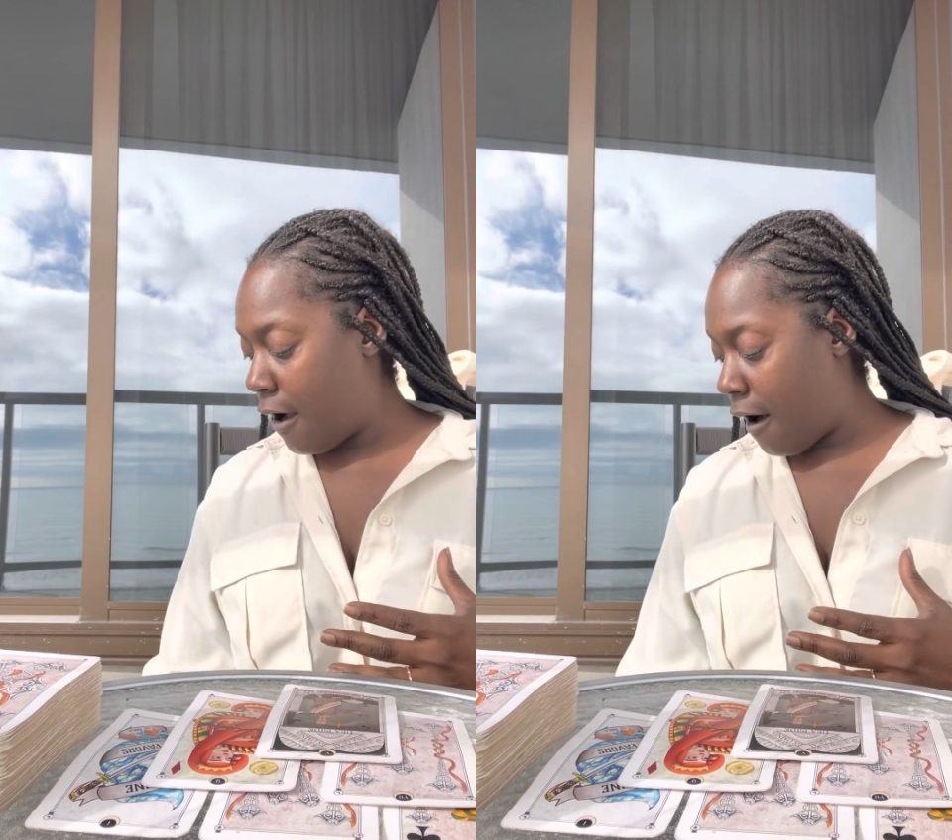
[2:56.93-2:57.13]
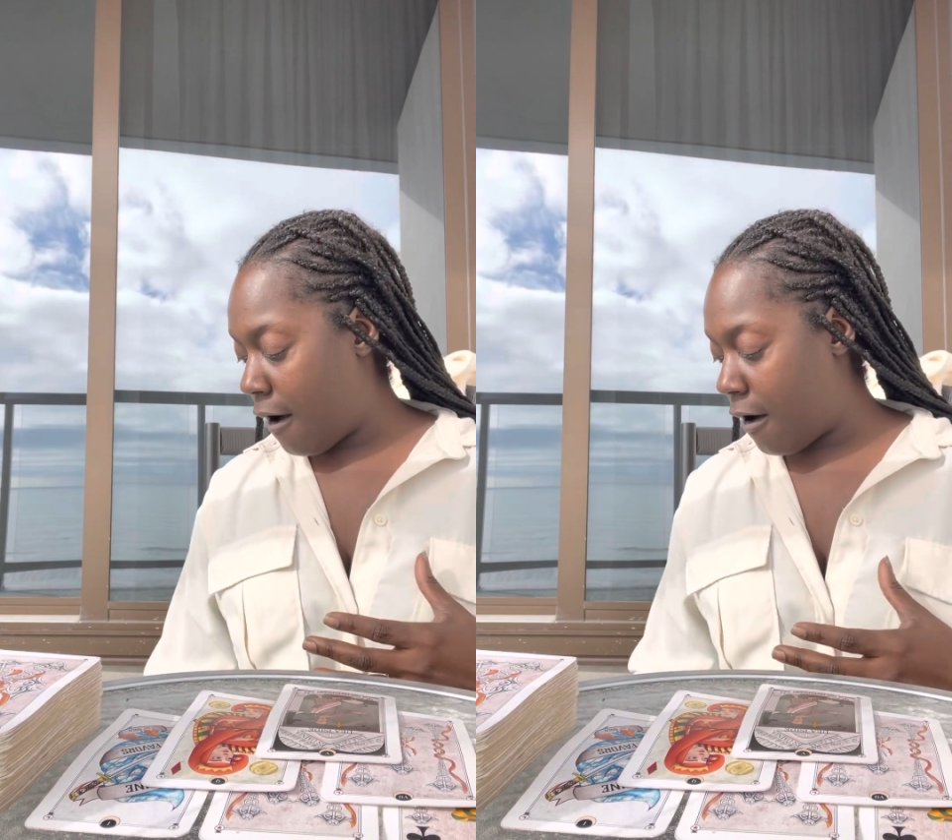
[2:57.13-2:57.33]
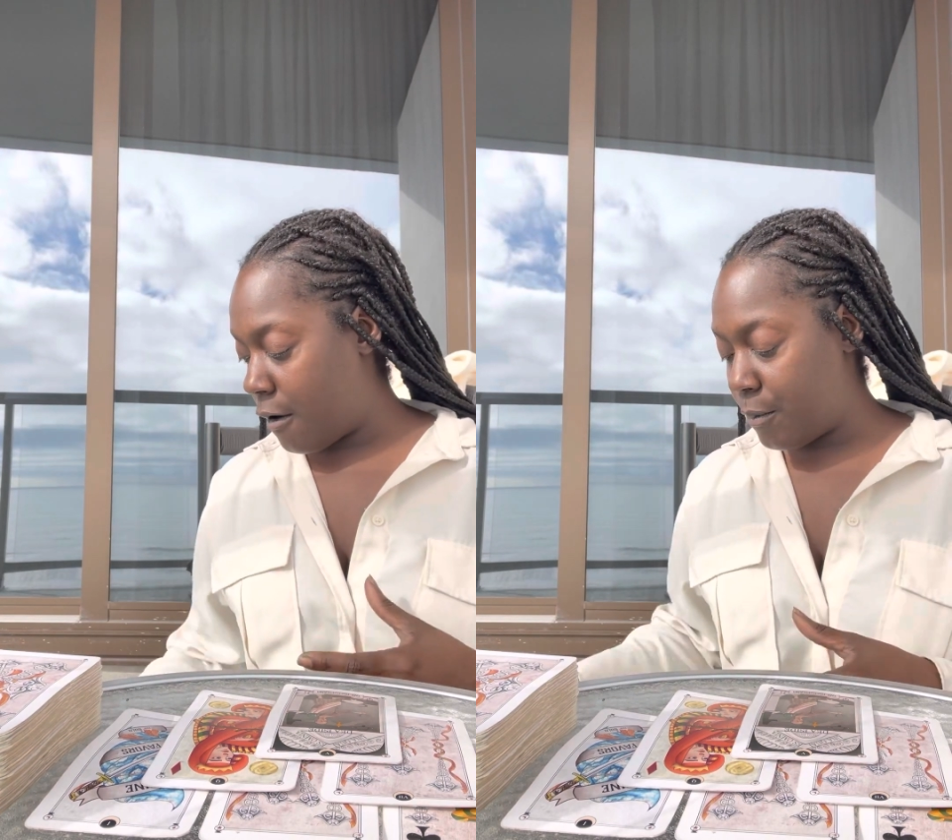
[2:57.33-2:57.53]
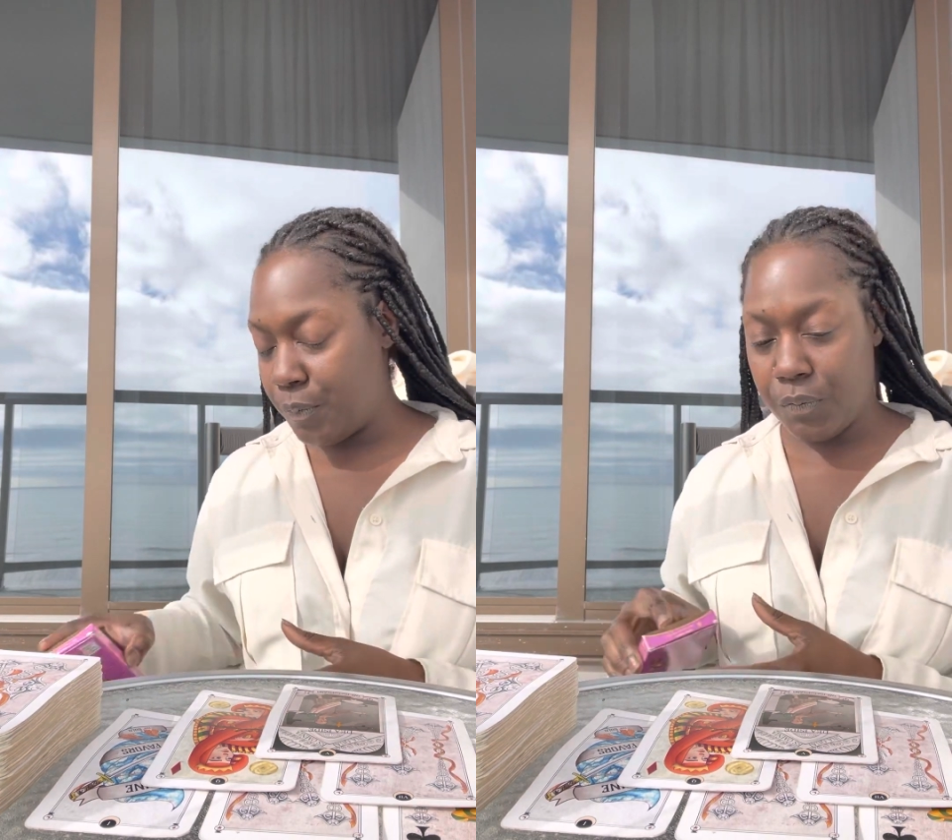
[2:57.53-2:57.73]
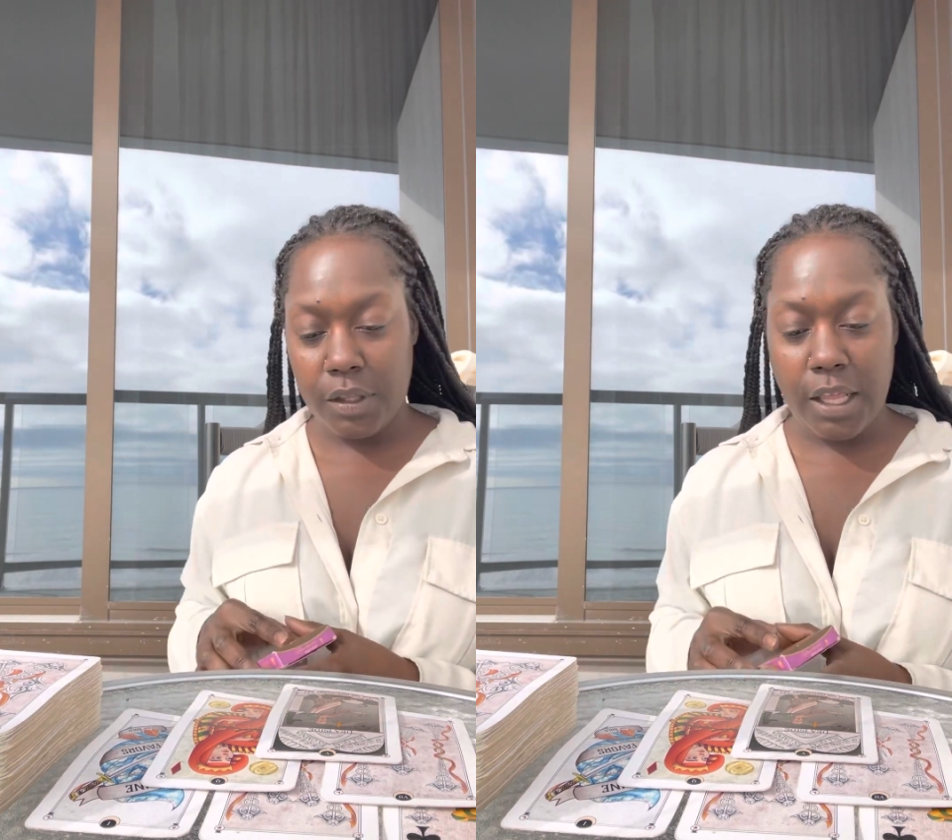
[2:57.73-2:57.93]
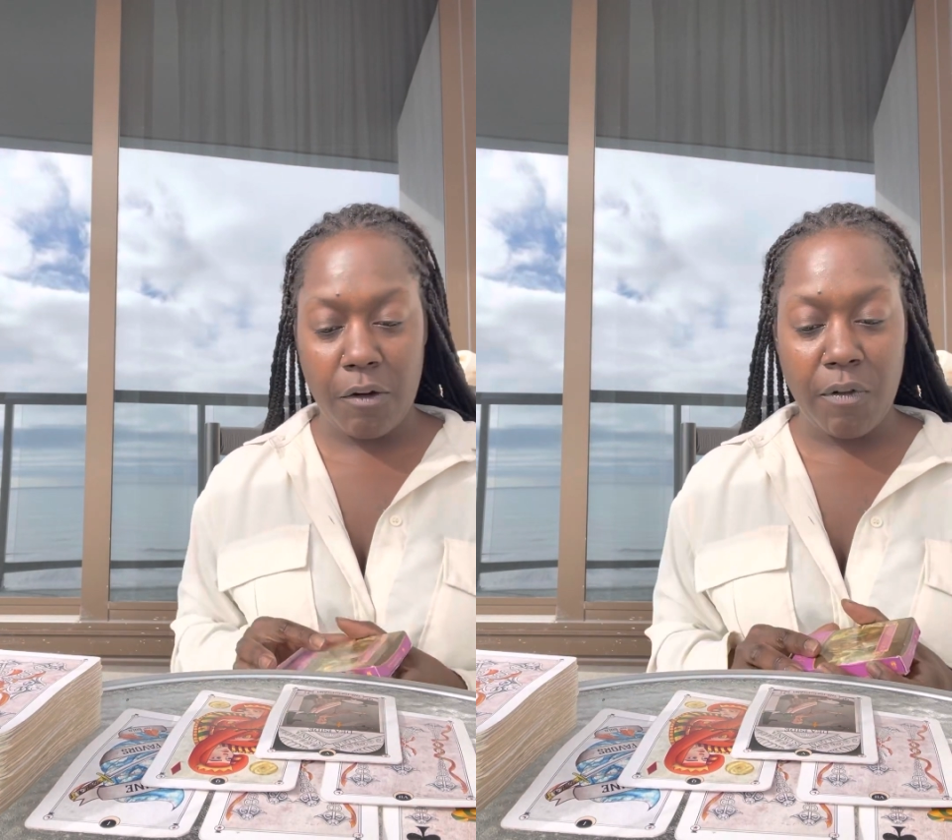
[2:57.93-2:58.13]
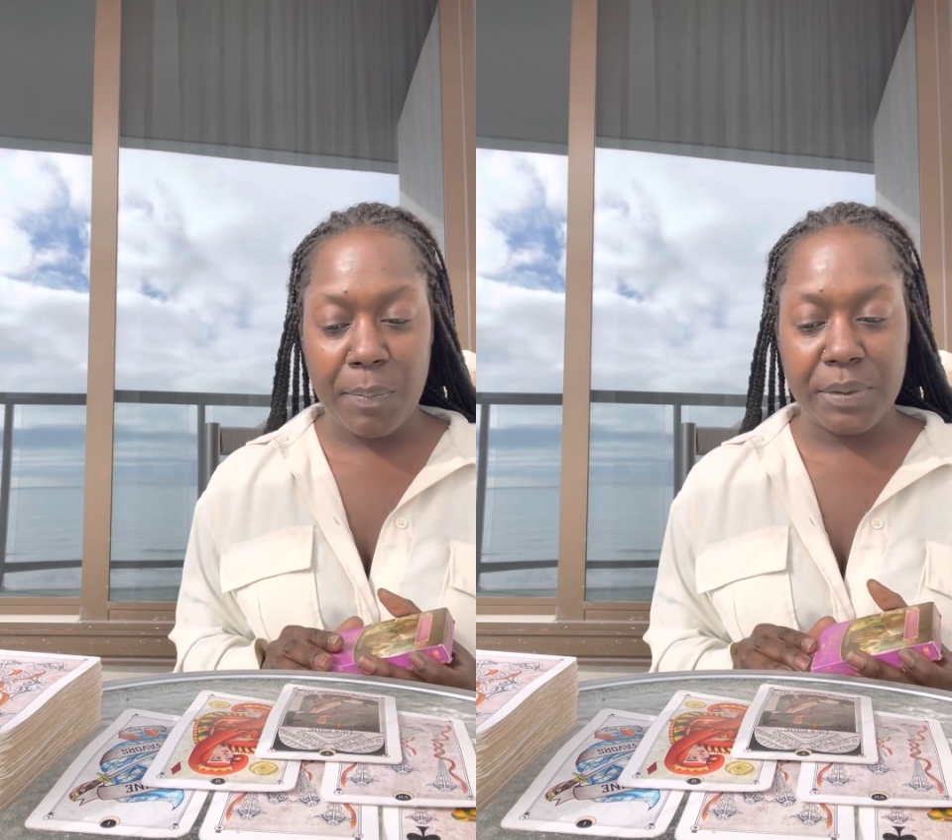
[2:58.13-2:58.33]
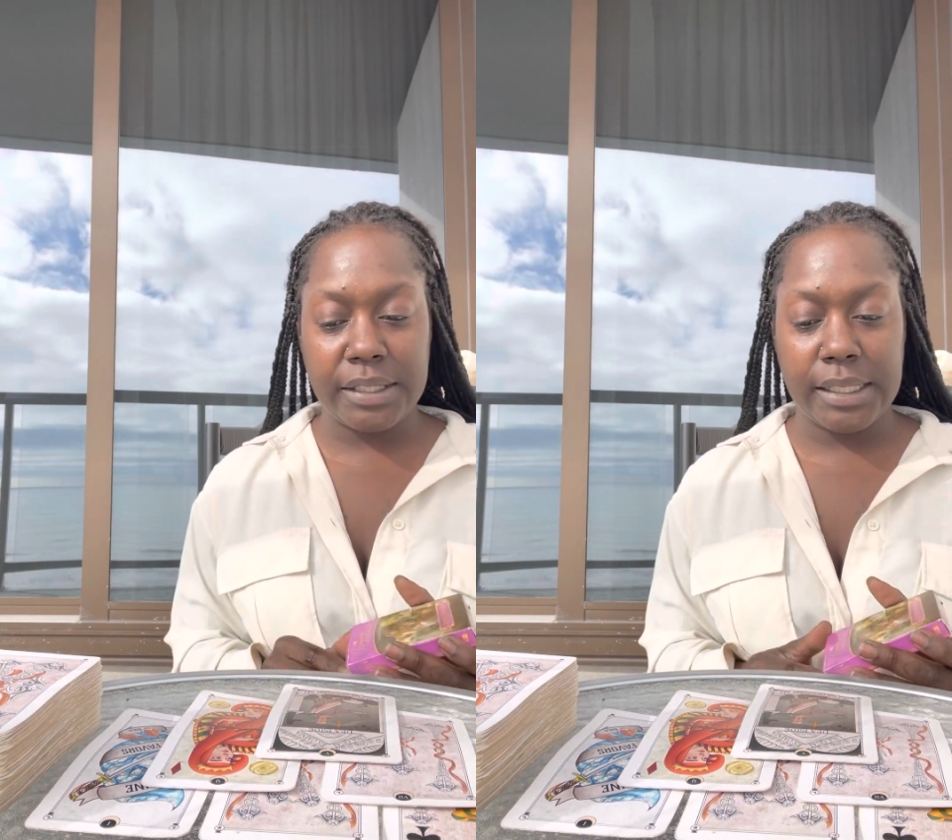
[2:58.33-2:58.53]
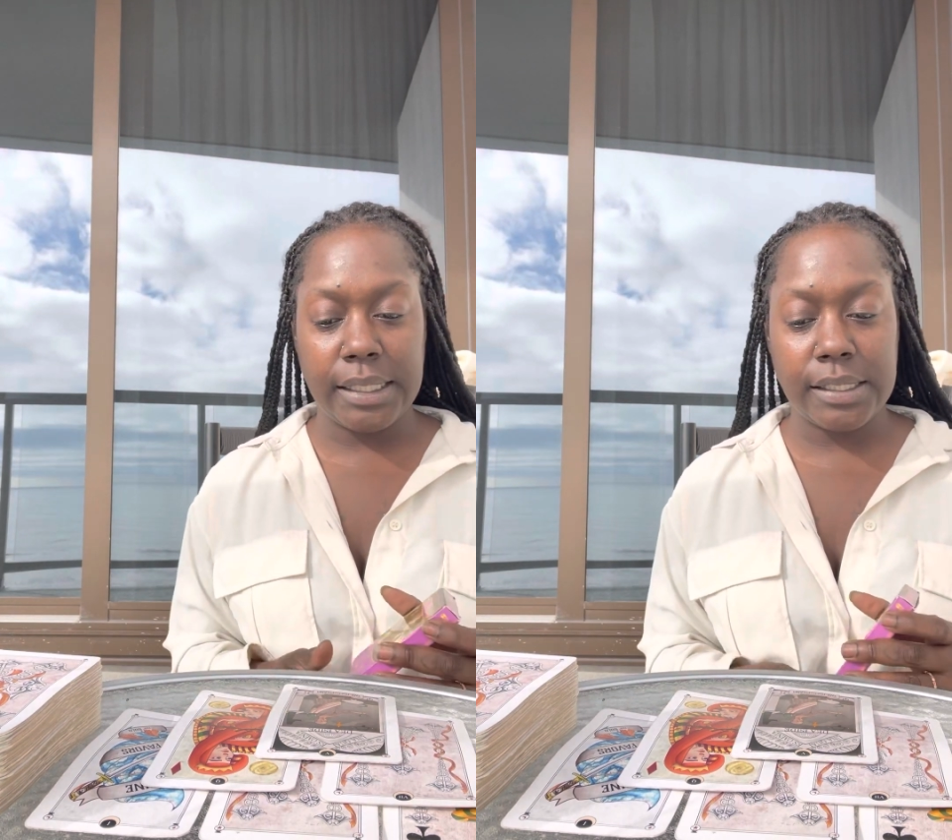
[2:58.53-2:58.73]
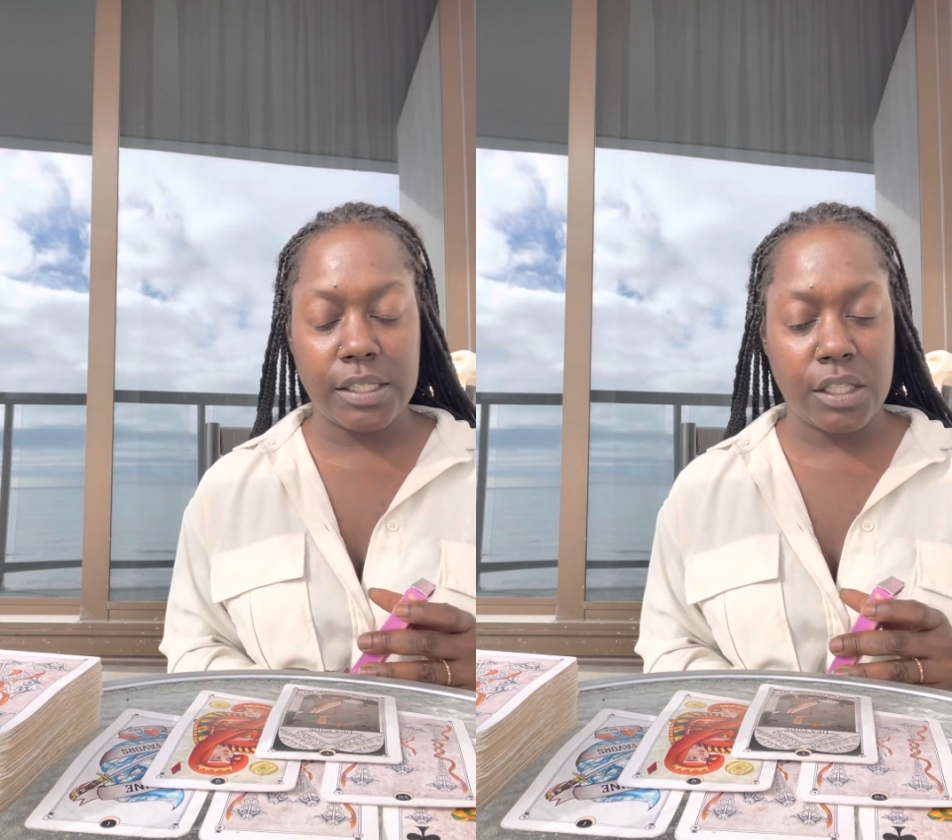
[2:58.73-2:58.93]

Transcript: that represents